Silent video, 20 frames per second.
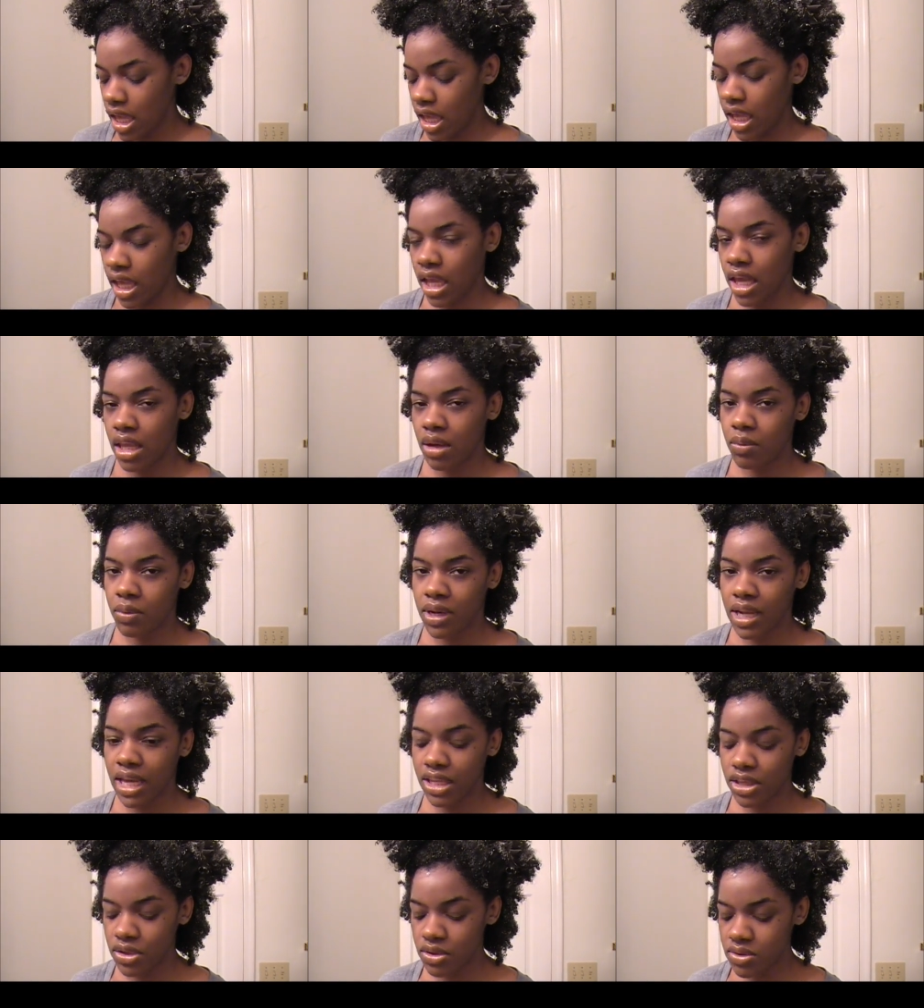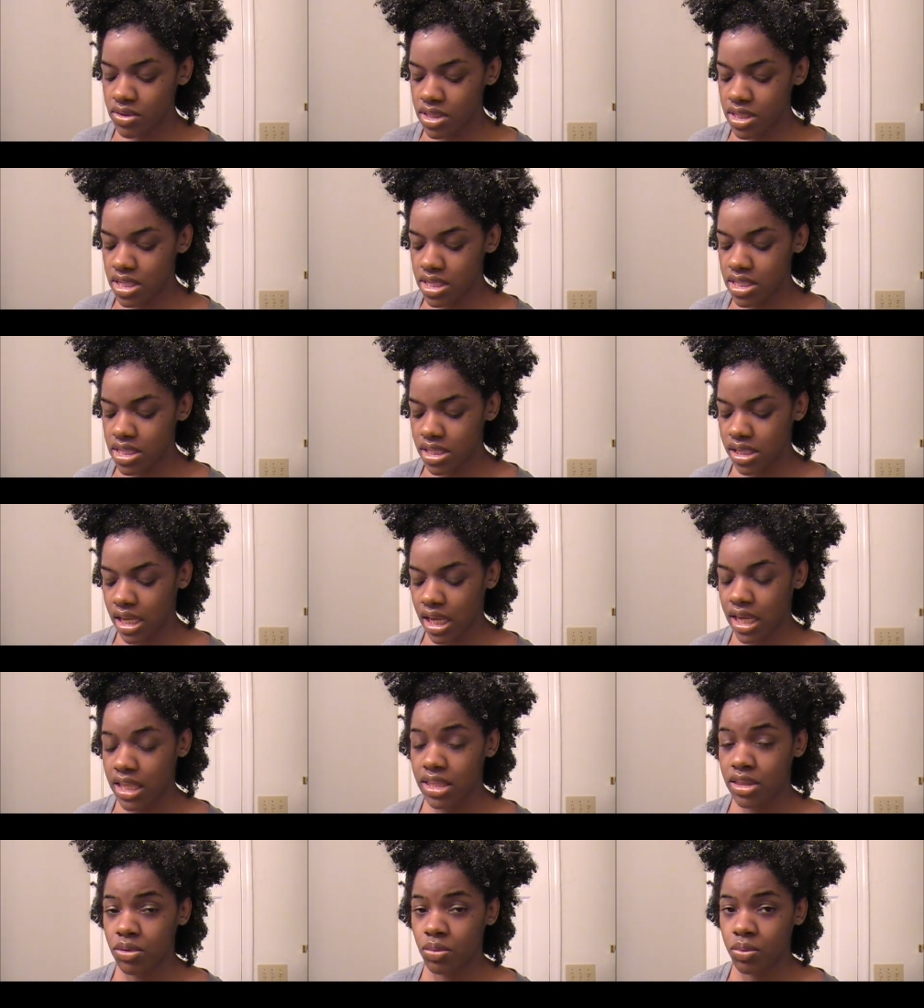And when I used this
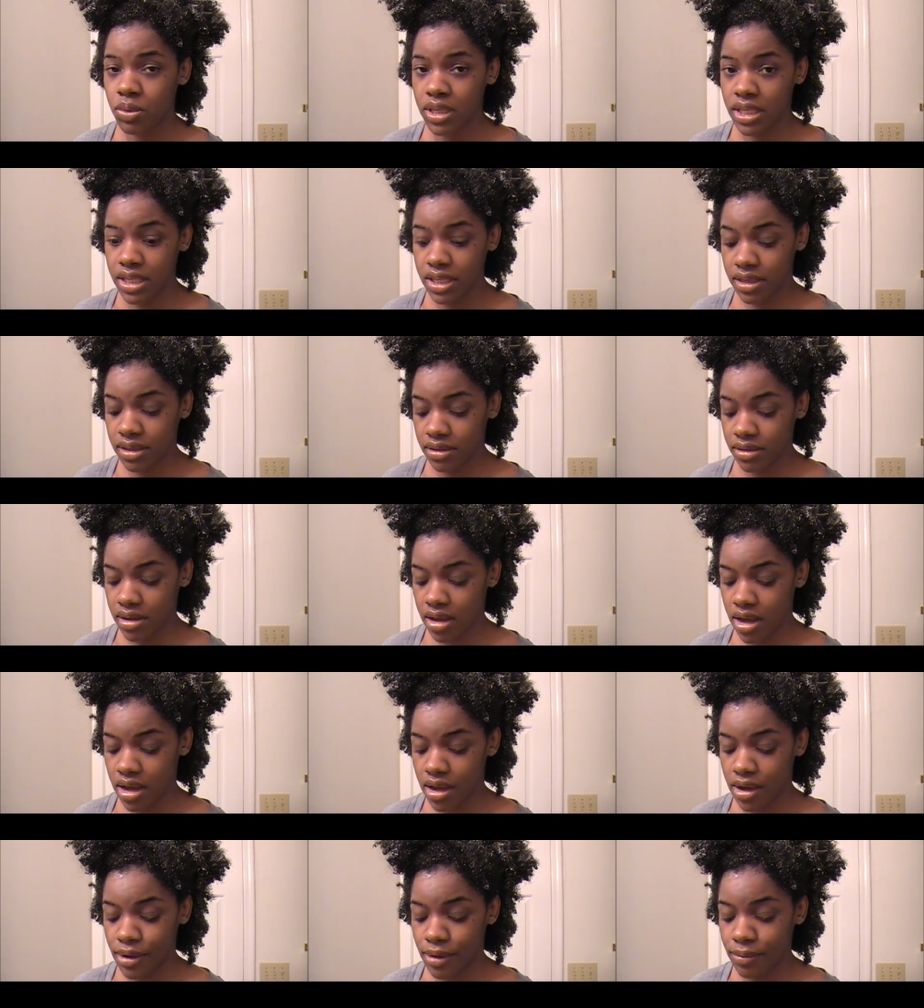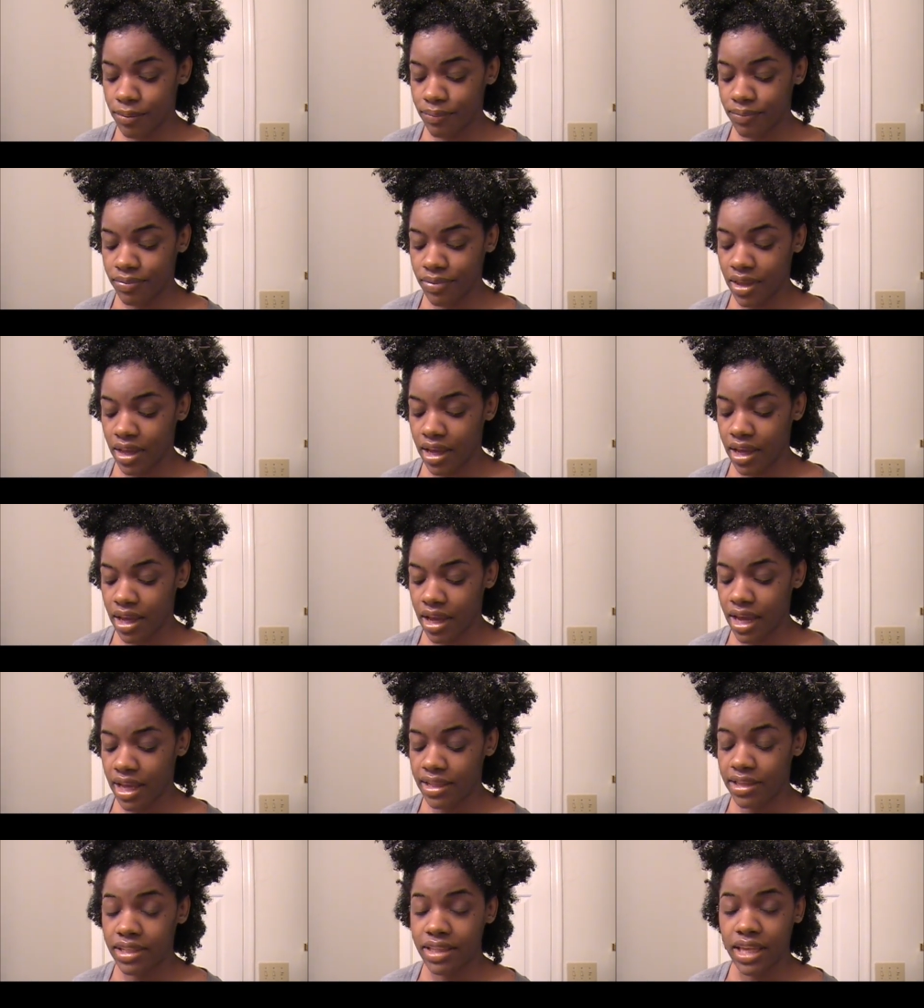last week, um,
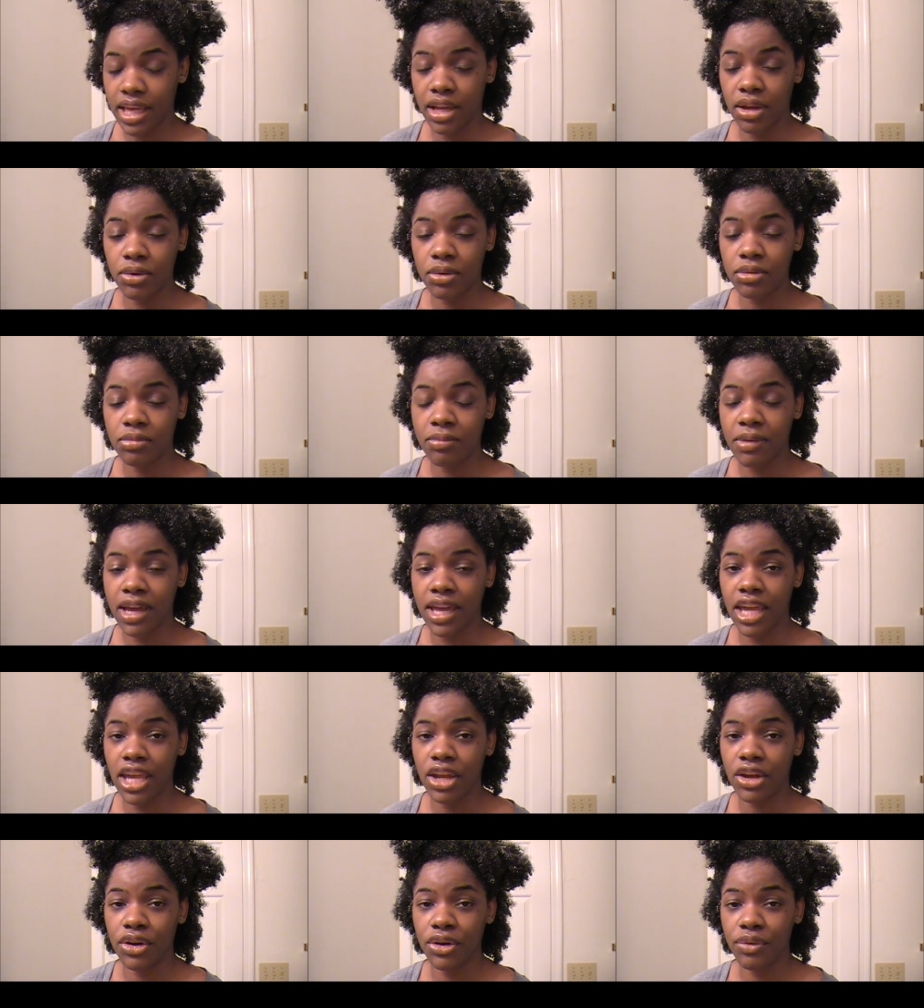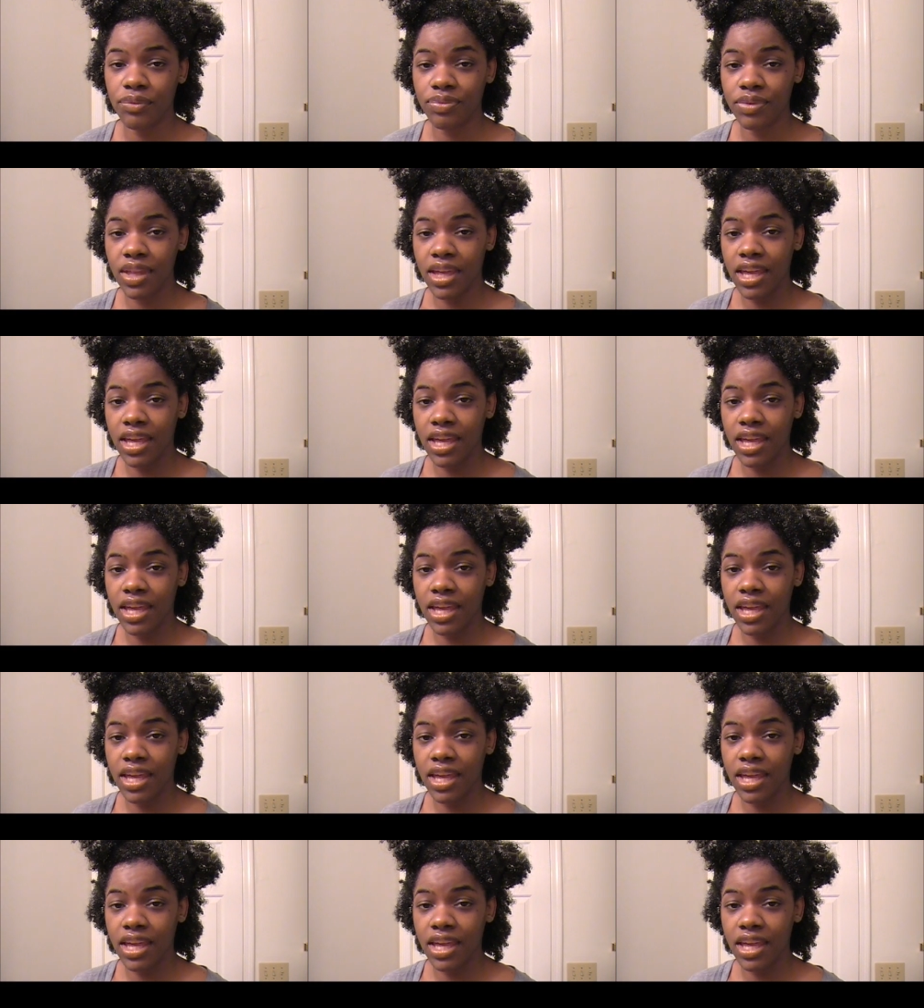I detangled my hair